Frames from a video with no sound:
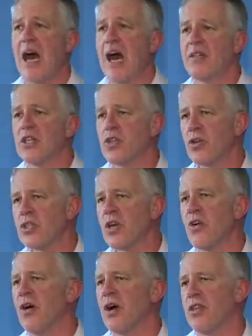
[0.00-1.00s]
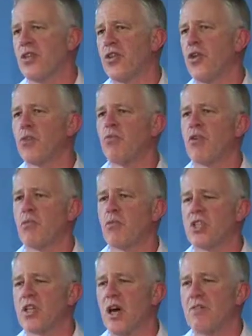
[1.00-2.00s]
And there's also a third group
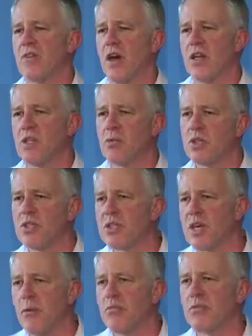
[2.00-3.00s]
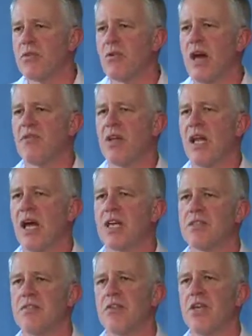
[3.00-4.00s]
which I've noticed, which has come through over the
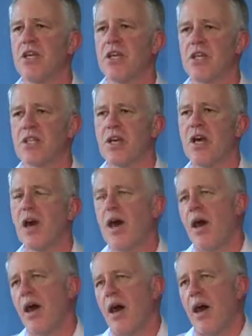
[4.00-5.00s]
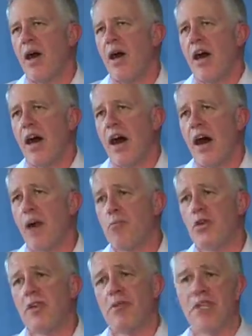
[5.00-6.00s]
last few years. I
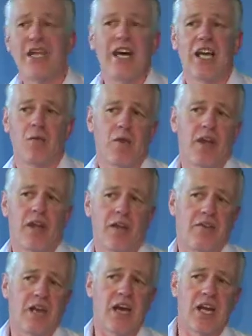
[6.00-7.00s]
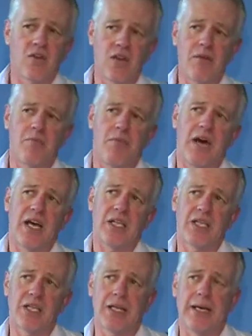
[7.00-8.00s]
put them in the argumentative category,
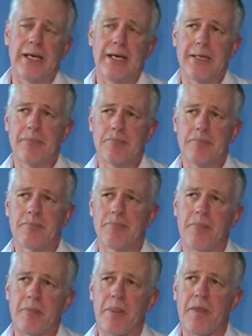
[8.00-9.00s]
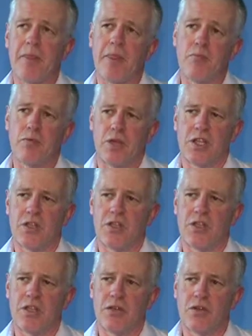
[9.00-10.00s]
but
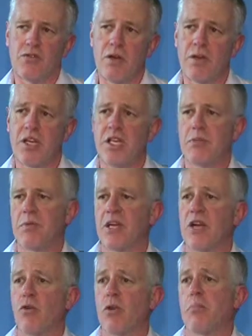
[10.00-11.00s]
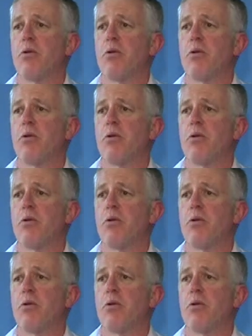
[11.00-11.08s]
they're a group of kids beginning with